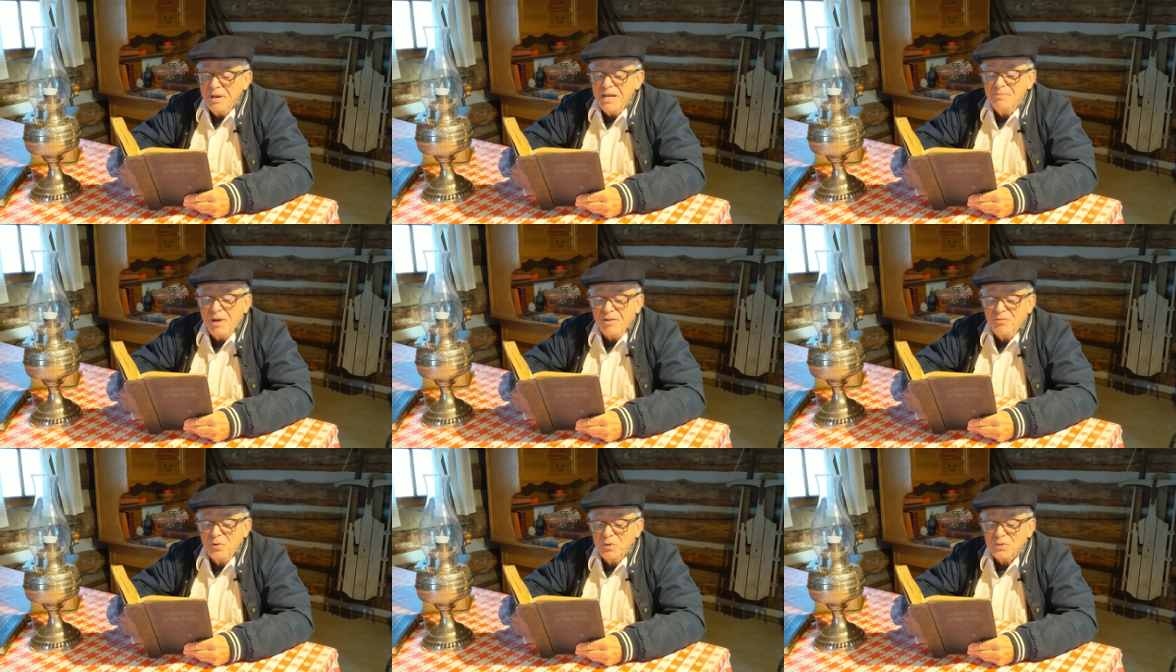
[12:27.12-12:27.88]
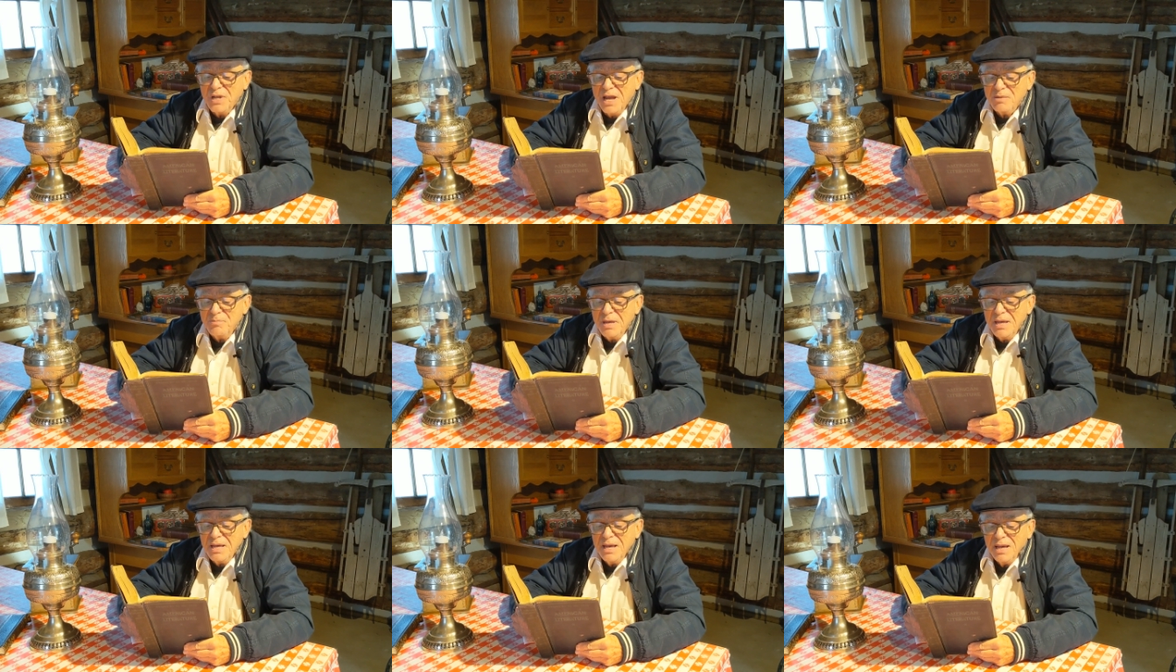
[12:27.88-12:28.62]
are made by fools like
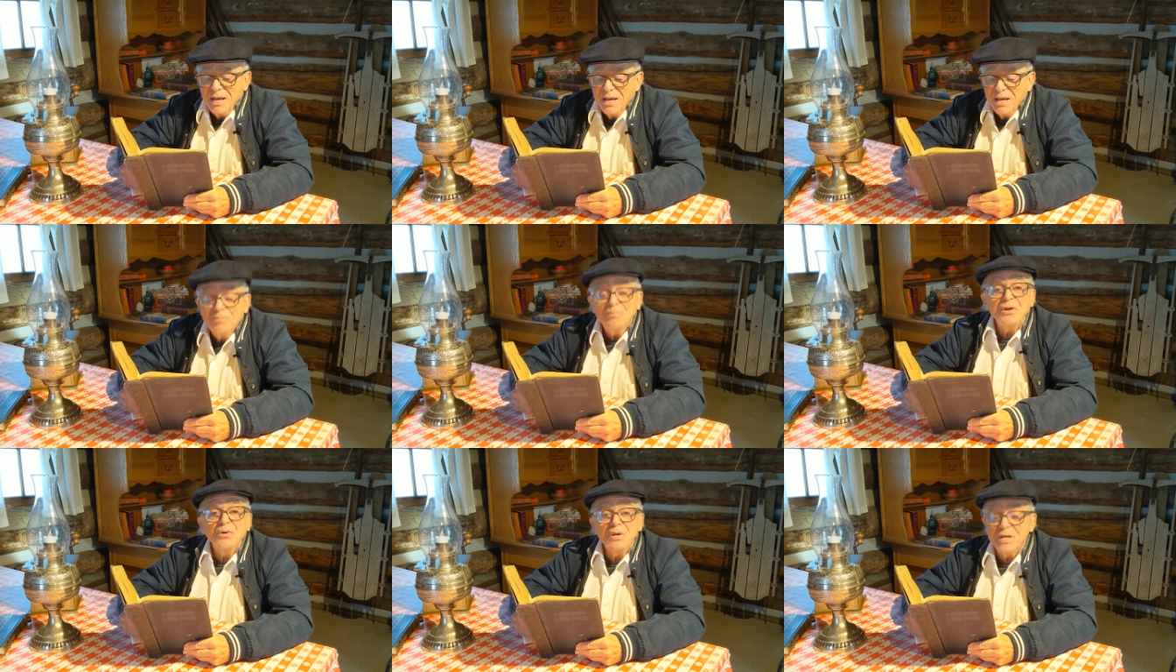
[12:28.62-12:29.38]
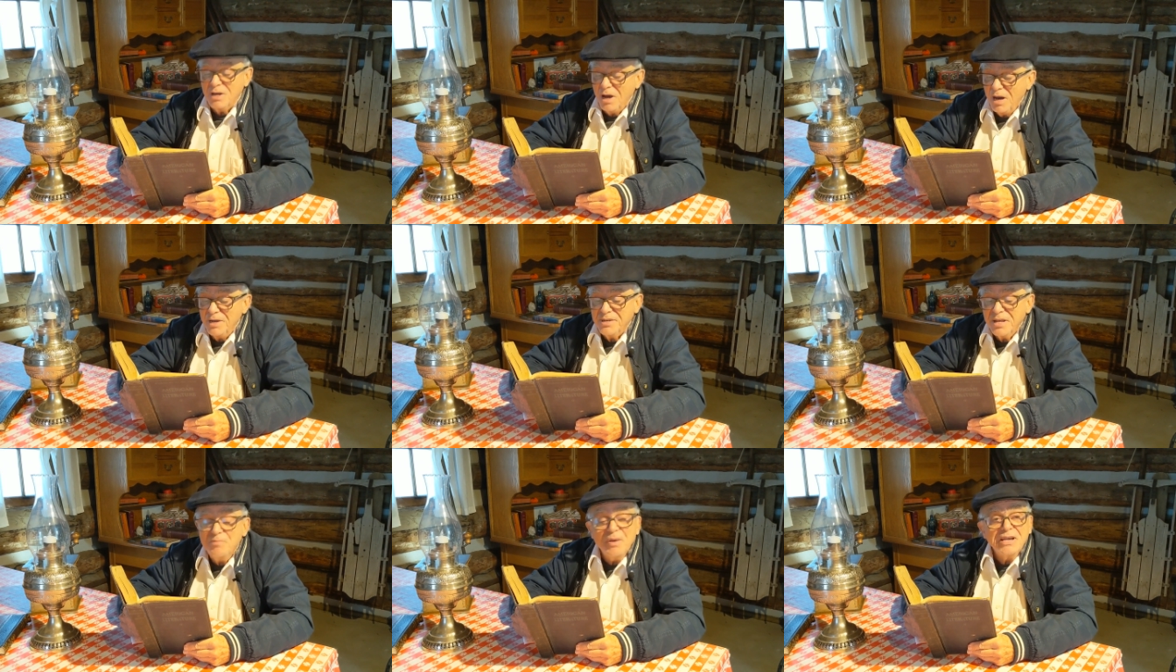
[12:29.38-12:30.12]
me, but only
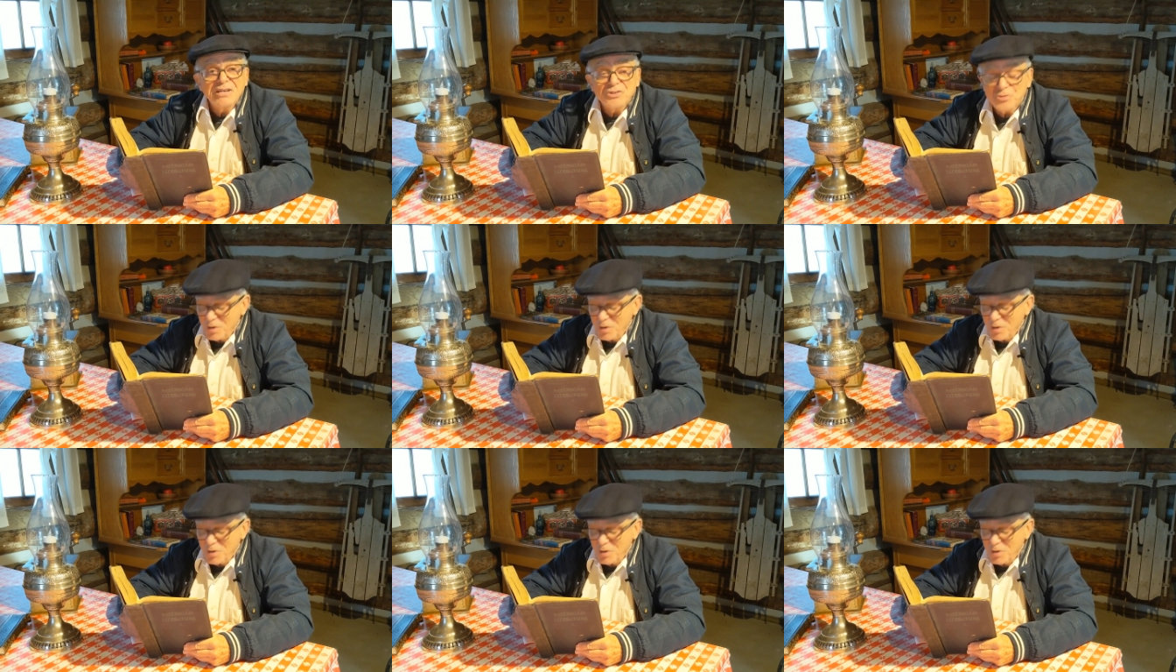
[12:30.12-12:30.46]
God can make a